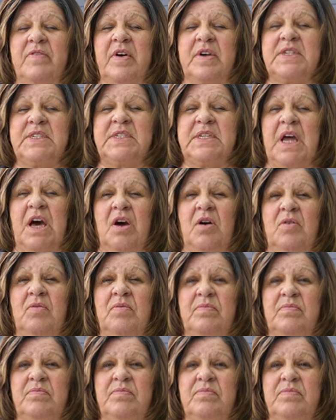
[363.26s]
of us now
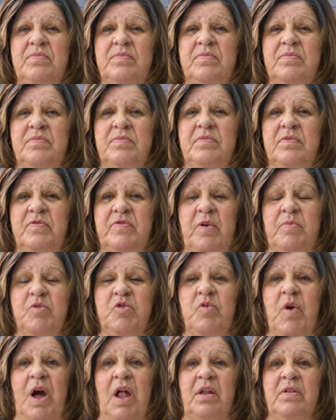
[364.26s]
from
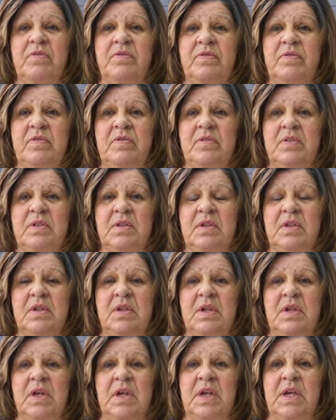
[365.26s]
12.
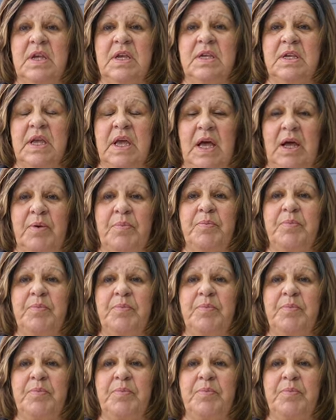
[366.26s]
Yeah.